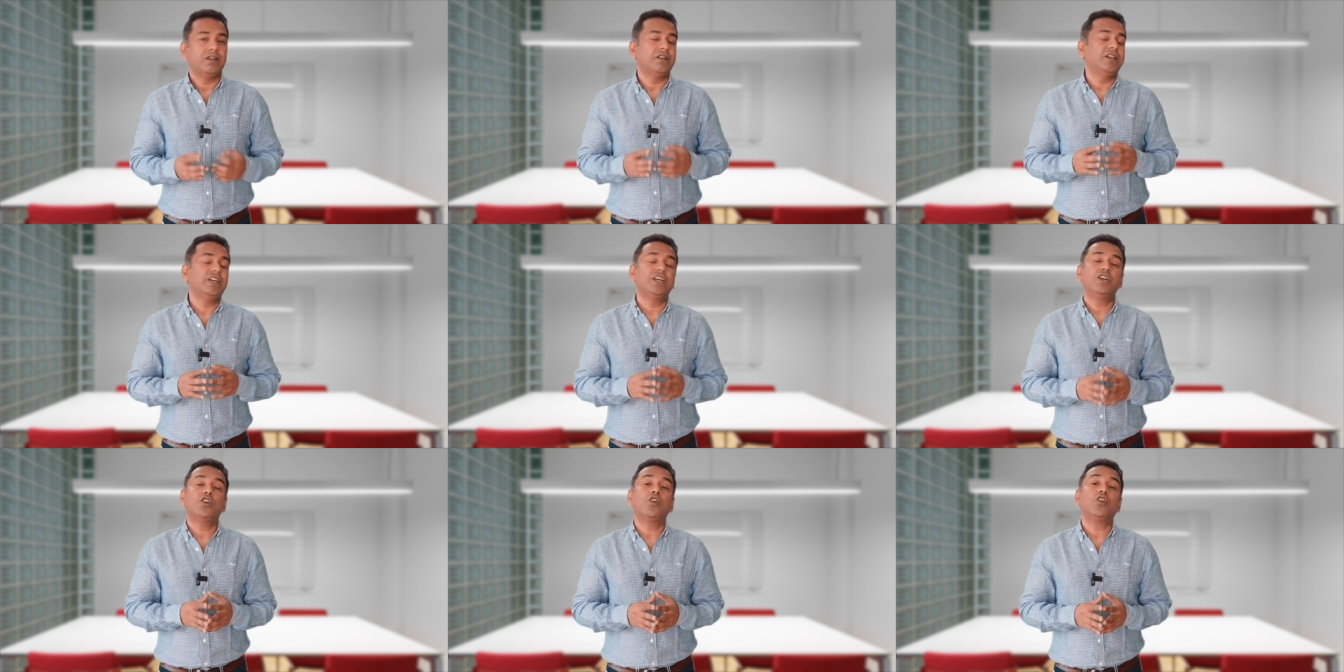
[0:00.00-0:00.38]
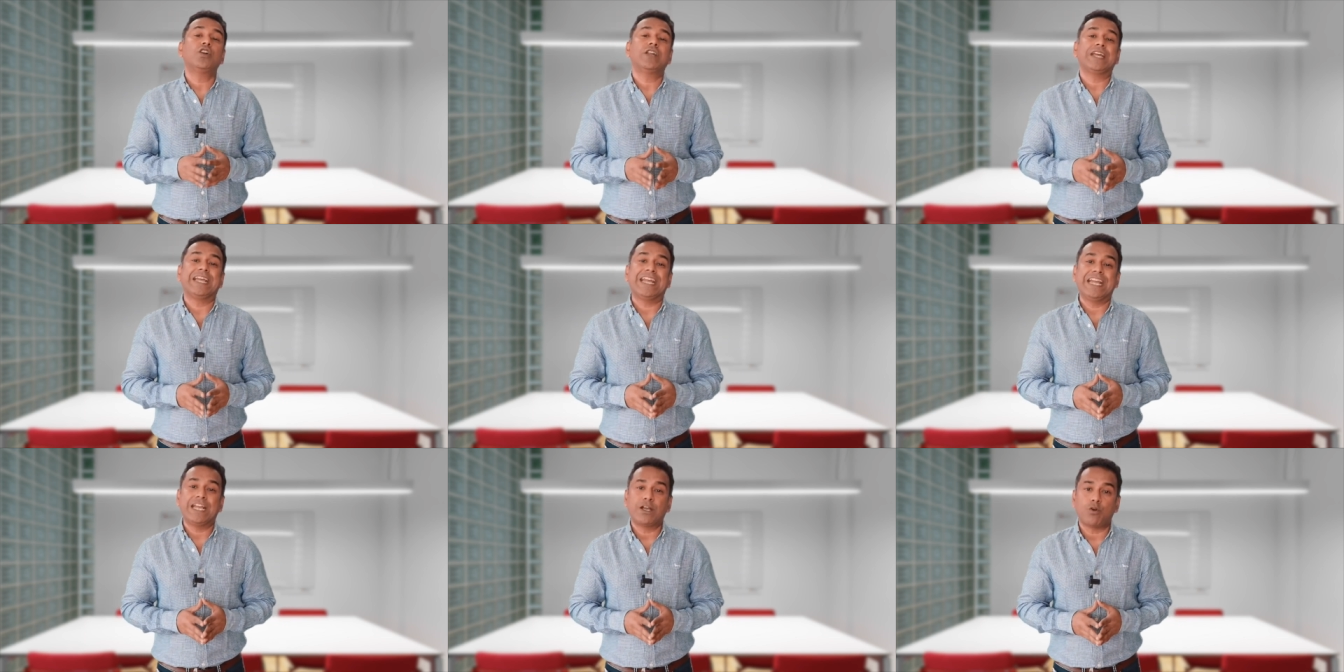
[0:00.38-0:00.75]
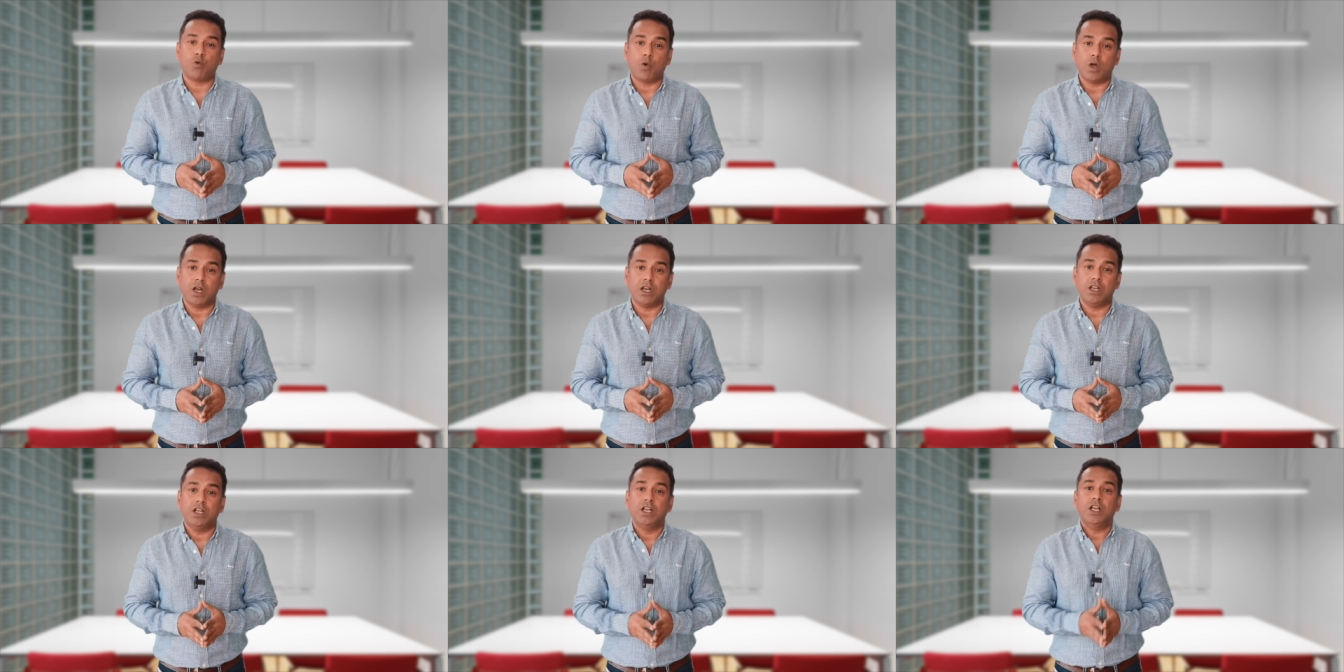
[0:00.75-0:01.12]
did not
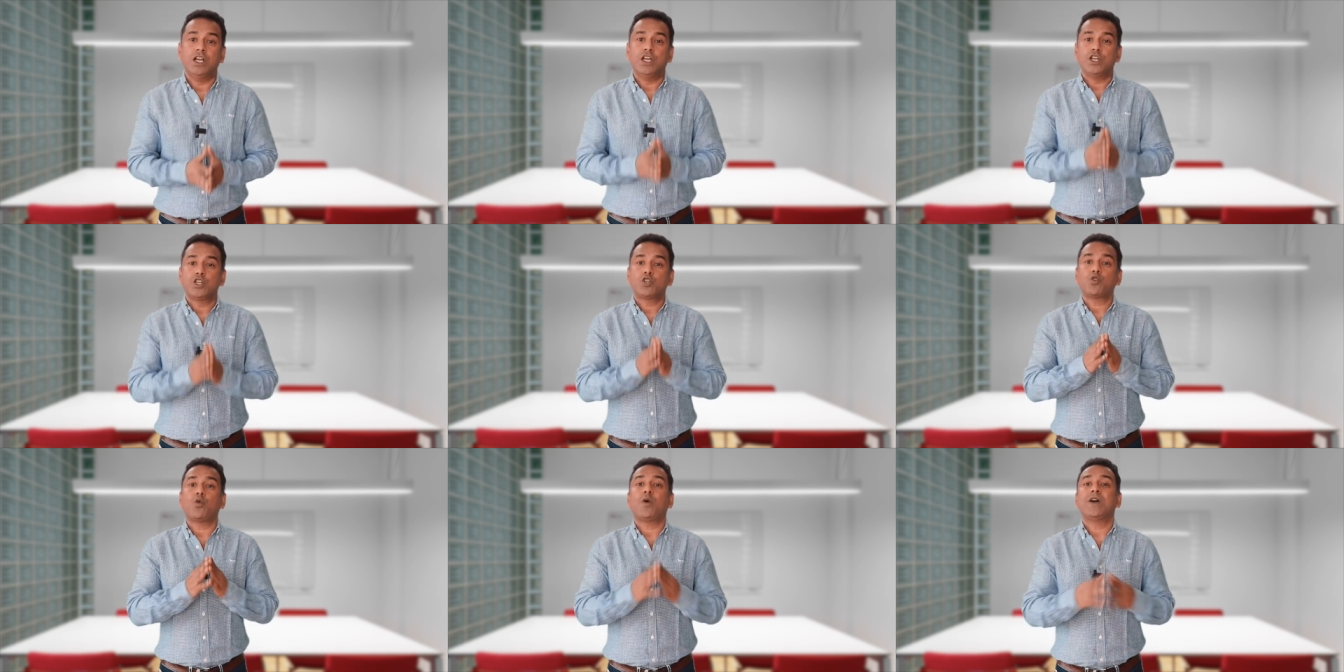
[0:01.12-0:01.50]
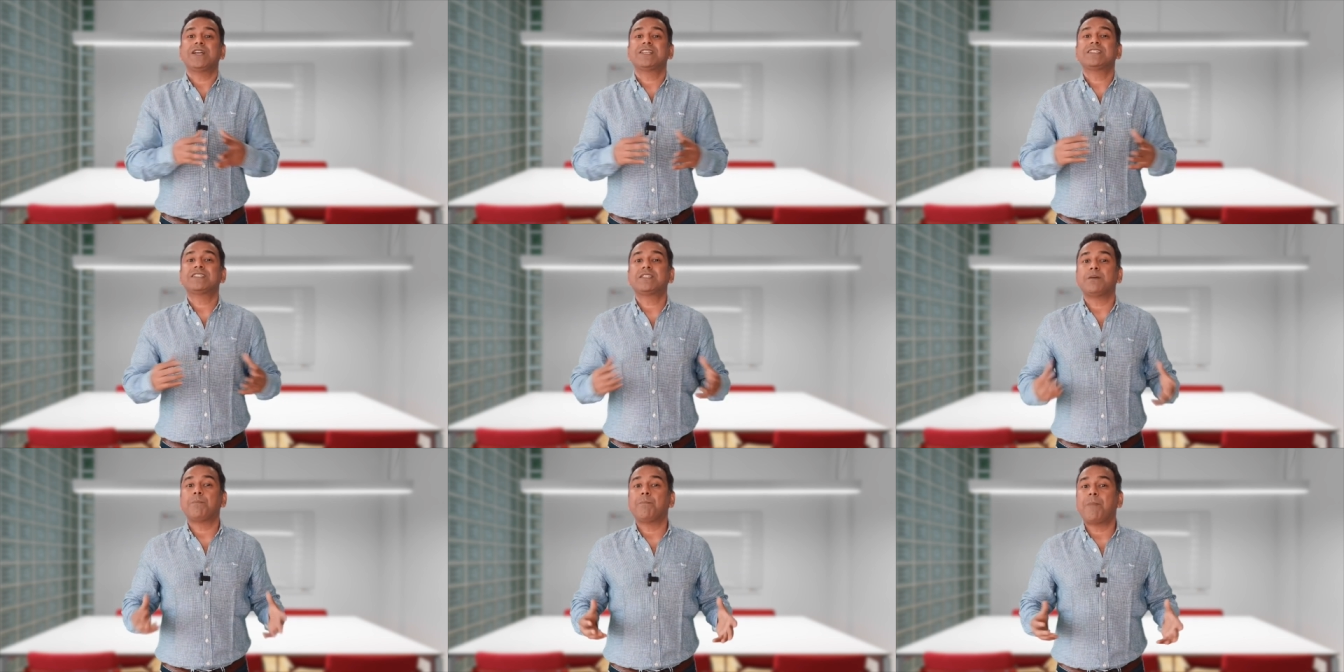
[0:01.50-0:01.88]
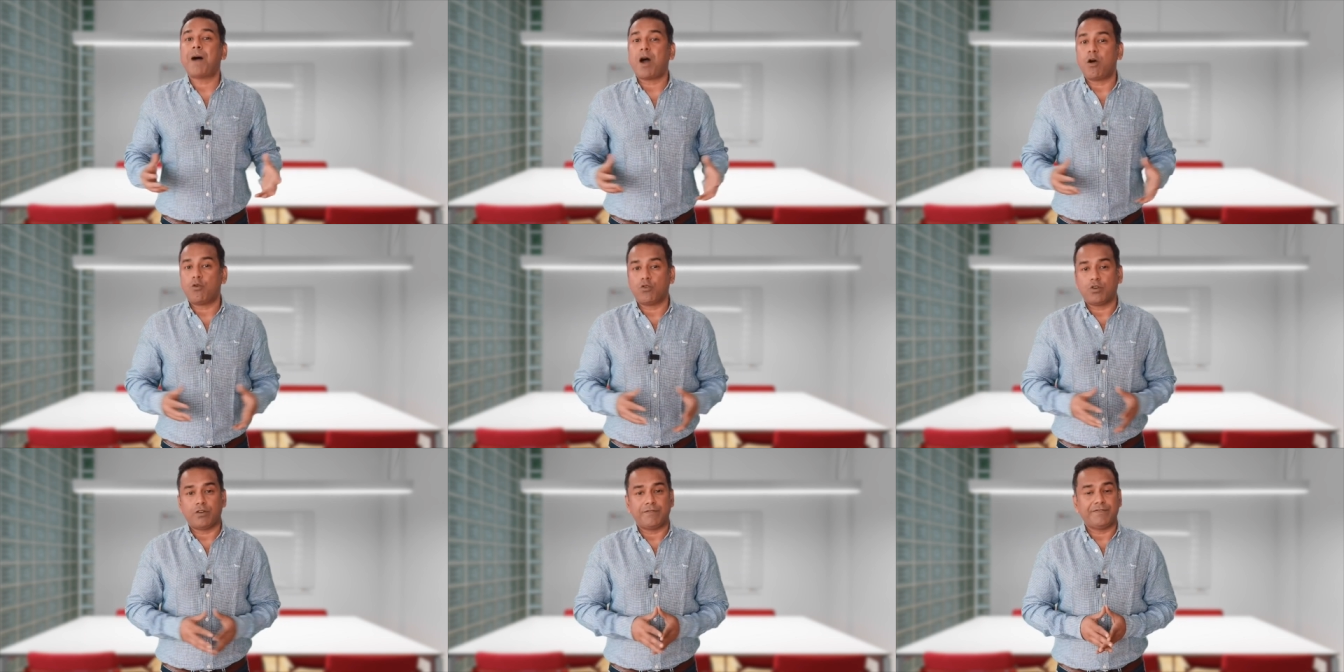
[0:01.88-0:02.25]
equal twice the
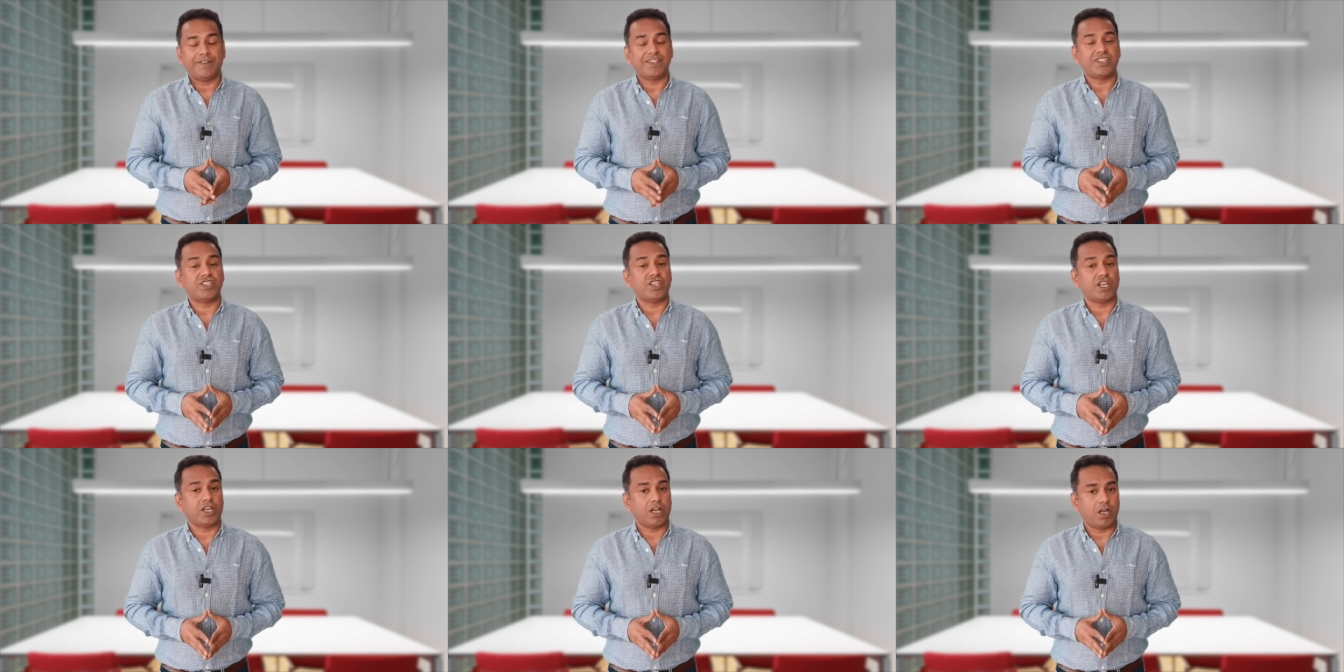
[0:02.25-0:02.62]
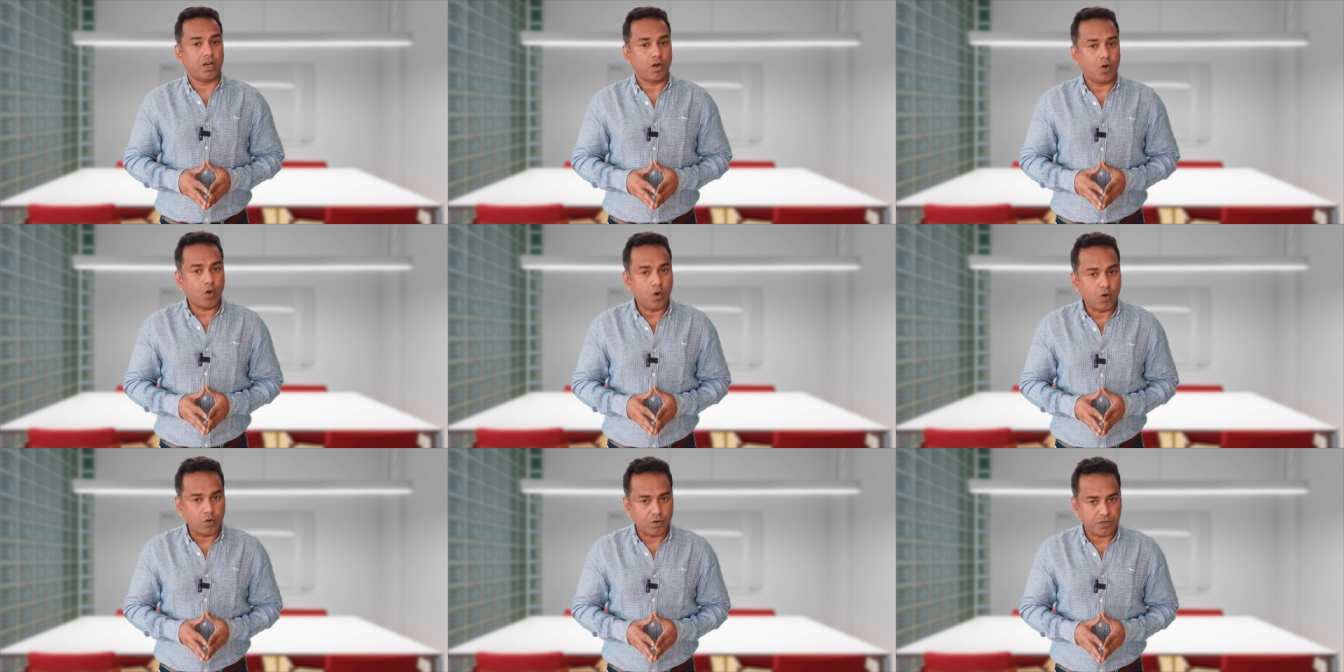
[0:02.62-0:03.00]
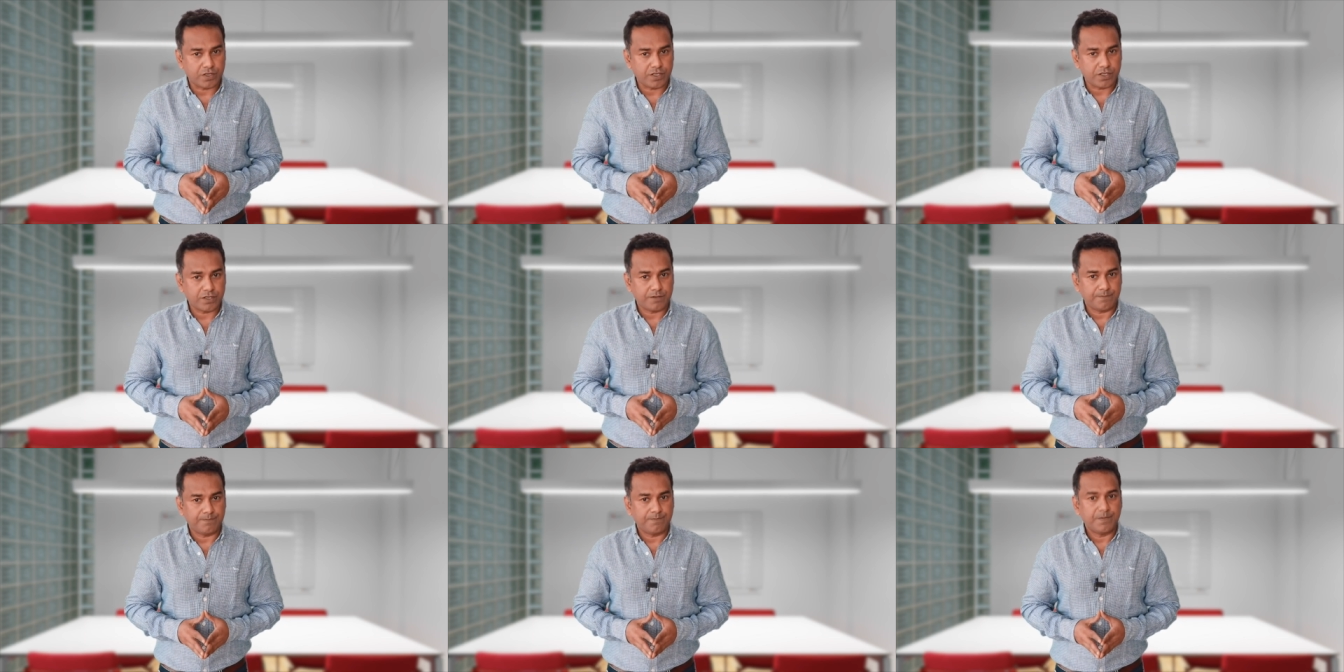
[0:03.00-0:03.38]
power of a single
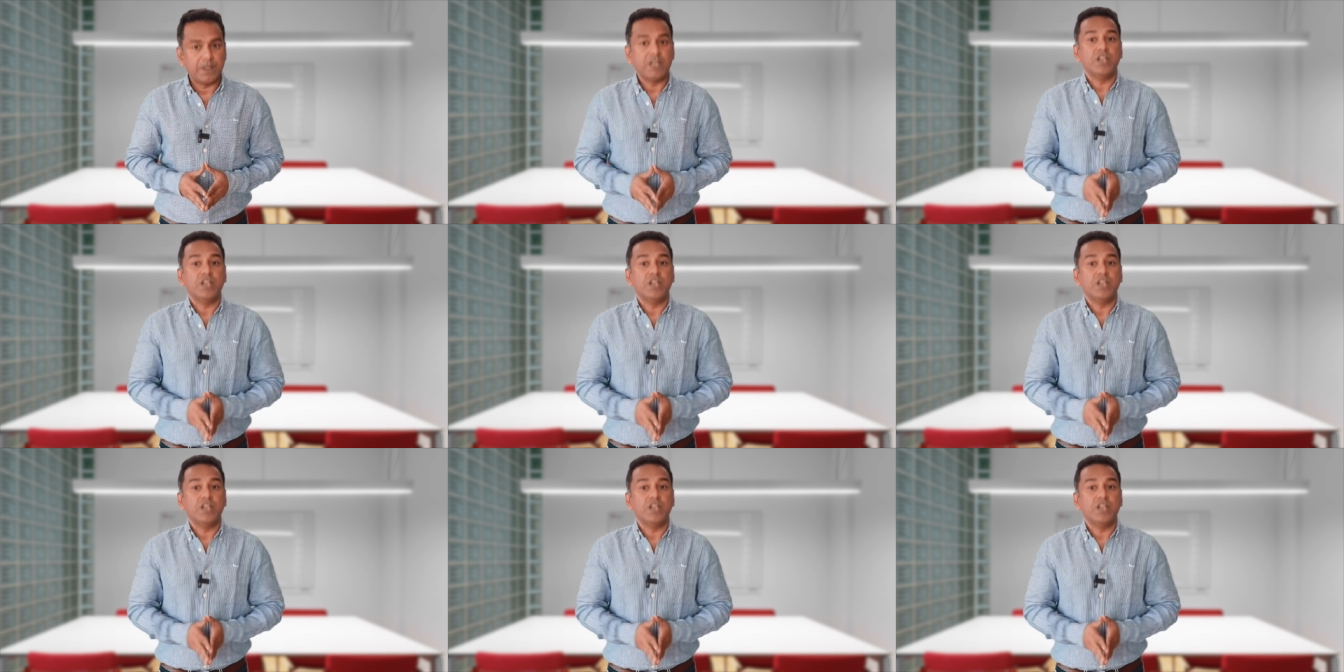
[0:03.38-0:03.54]
horse.